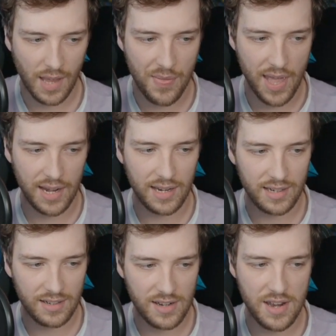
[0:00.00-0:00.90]
And then
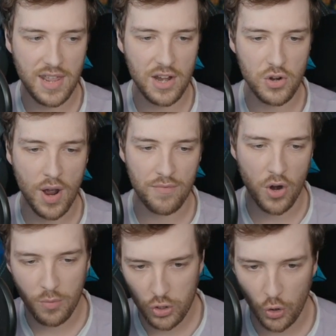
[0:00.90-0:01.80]
then you have
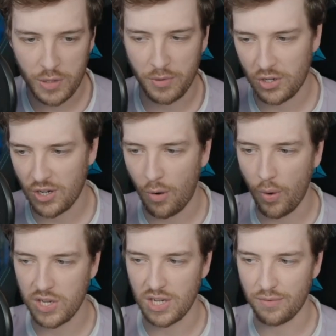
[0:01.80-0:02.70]
no choice but to start
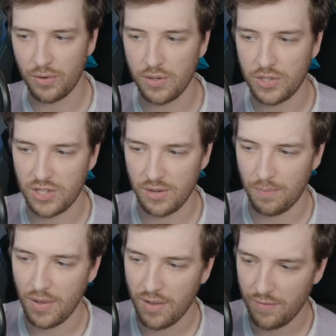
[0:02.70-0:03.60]
wasting fruits to
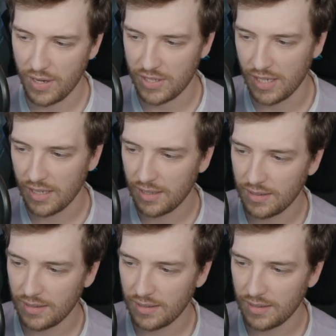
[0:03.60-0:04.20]
fix it.